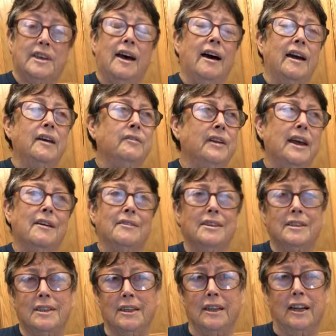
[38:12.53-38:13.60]
I even have
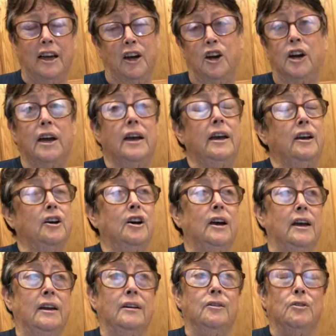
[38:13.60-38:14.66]
this little area here
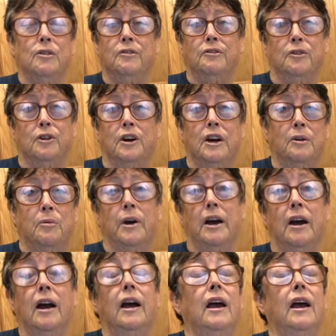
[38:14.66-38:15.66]
in North Florida where